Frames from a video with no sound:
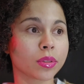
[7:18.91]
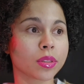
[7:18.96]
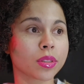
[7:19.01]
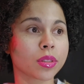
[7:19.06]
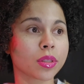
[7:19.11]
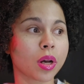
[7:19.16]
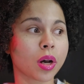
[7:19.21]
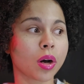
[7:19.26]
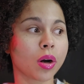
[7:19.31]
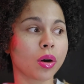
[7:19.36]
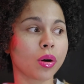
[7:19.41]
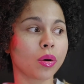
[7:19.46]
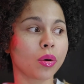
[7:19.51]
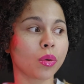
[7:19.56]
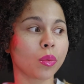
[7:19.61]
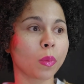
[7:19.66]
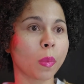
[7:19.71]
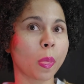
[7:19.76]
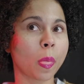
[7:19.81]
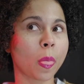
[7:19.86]

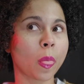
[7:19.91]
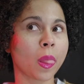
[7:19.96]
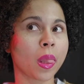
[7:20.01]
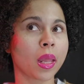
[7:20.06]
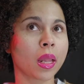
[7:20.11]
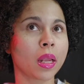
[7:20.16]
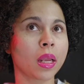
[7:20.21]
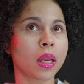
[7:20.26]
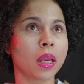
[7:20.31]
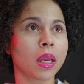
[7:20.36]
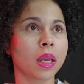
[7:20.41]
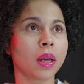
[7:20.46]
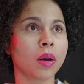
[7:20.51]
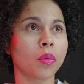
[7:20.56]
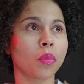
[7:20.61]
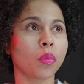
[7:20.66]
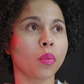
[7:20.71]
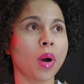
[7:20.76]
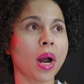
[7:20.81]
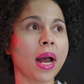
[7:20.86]
So
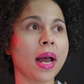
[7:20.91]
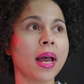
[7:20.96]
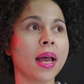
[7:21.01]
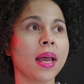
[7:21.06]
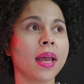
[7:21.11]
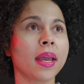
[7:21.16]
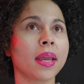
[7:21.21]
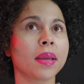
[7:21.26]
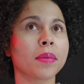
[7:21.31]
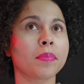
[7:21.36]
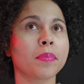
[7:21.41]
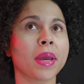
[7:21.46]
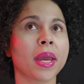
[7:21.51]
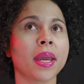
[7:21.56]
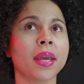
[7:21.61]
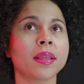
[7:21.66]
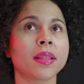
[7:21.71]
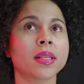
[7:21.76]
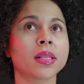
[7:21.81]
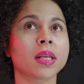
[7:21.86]
why
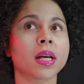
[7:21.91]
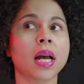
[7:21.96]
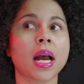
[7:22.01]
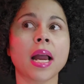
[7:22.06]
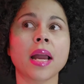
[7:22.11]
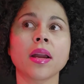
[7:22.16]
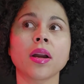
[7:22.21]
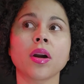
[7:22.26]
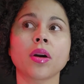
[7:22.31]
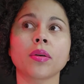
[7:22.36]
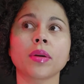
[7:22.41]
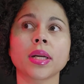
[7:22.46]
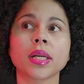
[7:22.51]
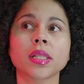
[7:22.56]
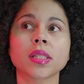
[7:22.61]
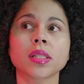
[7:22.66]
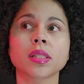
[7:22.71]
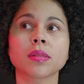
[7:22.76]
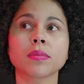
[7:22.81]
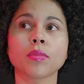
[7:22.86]
pay the
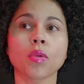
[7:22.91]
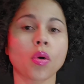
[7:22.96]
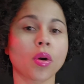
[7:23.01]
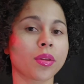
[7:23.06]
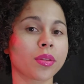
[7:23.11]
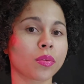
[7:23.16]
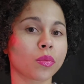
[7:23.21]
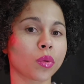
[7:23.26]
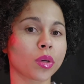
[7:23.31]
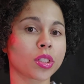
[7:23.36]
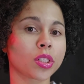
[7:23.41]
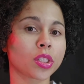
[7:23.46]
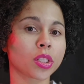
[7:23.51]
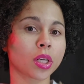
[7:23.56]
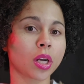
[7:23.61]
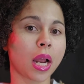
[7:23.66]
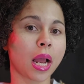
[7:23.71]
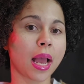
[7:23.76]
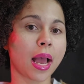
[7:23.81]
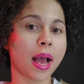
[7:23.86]
IRS more than what
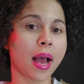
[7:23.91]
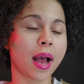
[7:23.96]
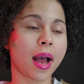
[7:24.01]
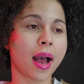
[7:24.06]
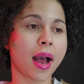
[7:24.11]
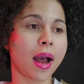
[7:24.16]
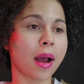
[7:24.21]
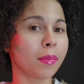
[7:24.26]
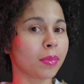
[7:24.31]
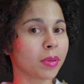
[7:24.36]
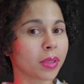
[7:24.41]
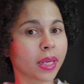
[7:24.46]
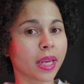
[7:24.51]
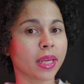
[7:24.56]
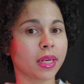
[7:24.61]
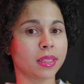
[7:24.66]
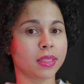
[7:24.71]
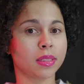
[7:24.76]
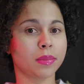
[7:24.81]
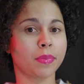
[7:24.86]
you're
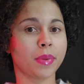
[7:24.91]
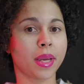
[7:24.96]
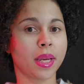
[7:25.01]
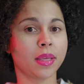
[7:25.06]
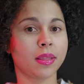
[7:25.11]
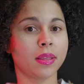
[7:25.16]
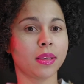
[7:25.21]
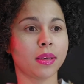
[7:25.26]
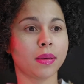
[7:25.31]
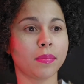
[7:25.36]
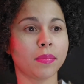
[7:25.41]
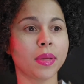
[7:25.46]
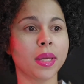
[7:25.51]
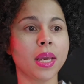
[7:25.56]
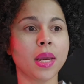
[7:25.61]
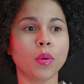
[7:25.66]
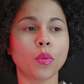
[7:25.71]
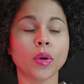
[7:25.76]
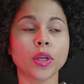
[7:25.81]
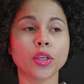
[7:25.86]
obligated to pay them
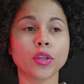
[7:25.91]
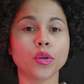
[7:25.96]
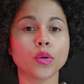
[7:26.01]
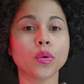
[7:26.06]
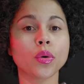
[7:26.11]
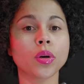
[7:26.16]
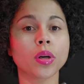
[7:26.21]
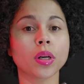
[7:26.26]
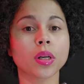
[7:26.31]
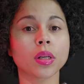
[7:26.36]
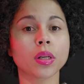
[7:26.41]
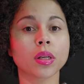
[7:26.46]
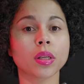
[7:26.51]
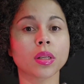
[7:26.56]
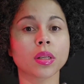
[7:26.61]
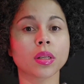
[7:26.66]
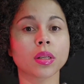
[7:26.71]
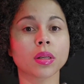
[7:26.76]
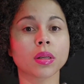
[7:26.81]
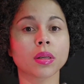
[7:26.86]
when you
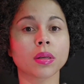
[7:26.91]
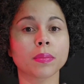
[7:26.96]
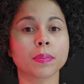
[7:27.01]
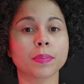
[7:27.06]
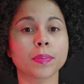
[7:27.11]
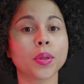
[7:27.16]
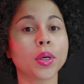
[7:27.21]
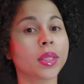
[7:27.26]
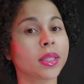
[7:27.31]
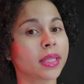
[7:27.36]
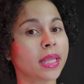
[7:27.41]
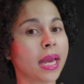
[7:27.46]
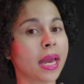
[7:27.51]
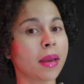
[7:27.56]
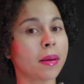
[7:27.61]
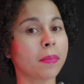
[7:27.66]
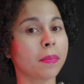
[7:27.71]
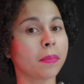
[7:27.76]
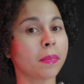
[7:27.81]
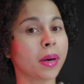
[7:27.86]
could put
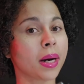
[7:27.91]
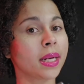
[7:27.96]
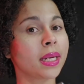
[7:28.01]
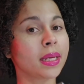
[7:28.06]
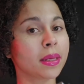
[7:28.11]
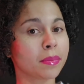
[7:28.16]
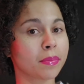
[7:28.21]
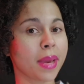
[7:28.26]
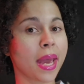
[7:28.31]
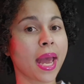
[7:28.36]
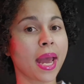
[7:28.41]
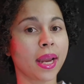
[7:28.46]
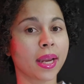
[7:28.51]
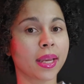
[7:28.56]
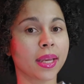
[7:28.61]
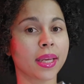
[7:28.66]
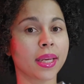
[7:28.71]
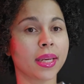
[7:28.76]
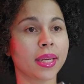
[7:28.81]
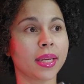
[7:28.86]
that money back
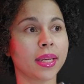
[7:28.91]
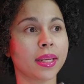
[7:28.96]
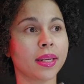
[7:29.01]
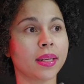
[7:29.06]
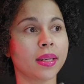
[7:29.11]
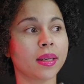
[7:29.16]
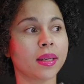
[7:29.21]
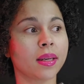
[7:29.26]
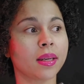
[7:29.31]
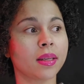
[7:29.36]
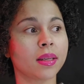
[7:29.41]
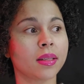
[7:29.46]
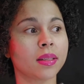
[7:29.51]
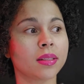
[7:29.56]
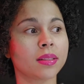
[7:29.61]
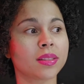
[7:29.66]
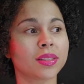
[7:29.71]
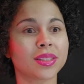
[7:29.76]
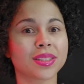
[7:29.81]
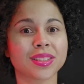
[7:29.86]
in
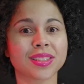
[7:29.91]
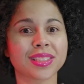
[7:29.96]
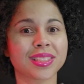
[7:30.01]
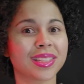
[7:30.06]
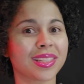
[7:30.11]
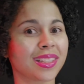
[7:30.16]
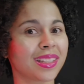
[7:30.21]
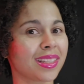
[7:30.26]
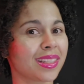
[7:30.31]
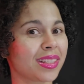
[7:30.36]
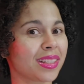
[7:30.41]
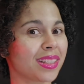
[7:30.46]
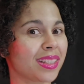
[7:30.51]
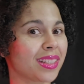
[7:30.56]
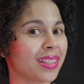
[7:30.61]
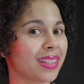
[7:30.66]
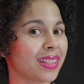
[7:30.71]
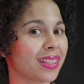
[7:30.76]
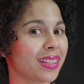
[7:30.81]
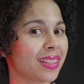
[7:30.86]

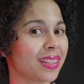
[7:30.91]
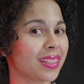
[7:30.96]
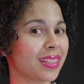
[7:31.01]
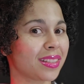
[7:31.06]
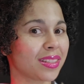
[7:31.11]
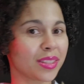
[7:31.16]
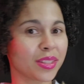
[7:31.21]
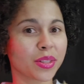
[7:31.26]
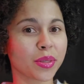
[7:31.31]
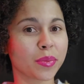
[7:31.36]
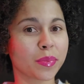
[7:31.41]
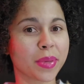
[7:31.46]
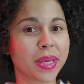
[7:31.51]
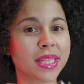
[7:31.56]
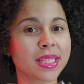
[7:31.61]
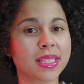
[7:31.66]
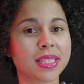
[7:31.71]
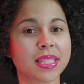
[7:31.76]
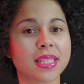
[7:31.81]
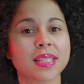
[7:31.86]
to your
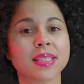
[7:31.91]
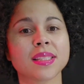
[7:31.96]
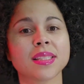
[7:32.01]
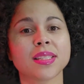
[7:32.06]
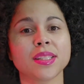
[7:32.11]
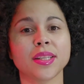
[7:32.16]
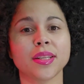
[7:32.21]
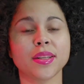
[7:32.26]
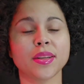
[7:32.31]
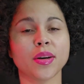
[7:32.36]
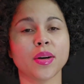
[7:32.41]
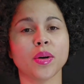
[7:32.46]
business,